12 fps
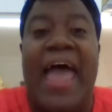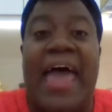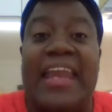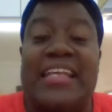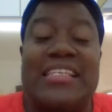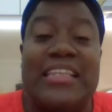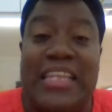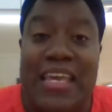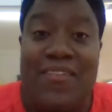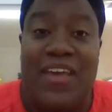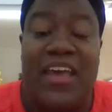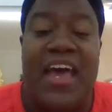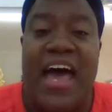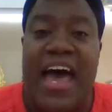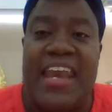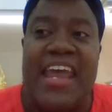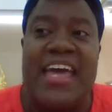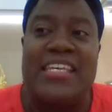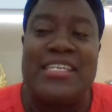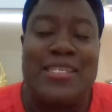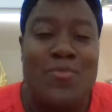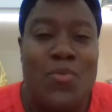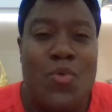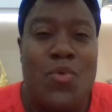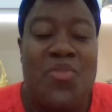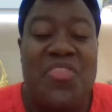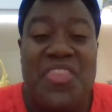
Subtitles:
And it's leaving a nice, smooth,